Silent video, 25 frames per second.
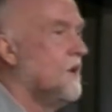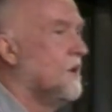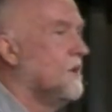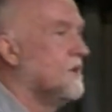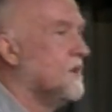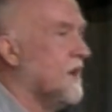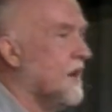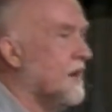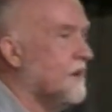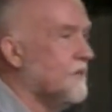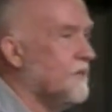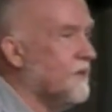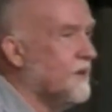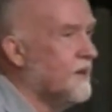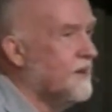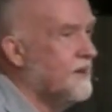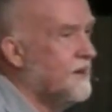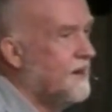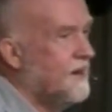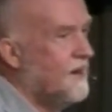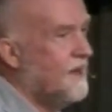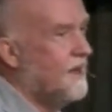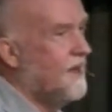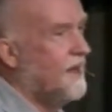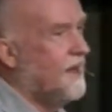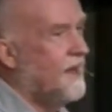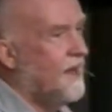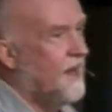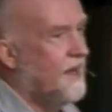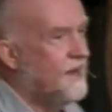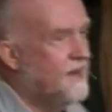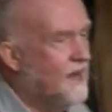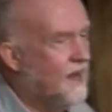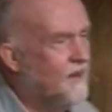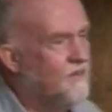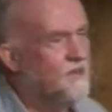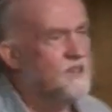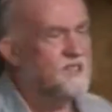David. And
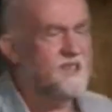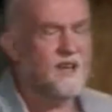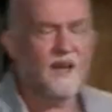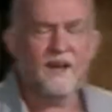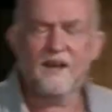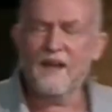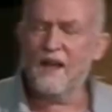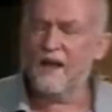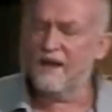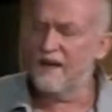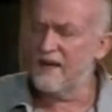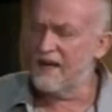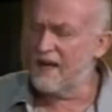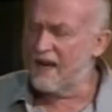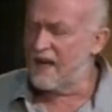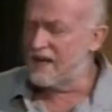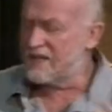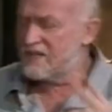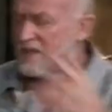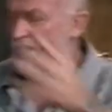David sat down and he uttered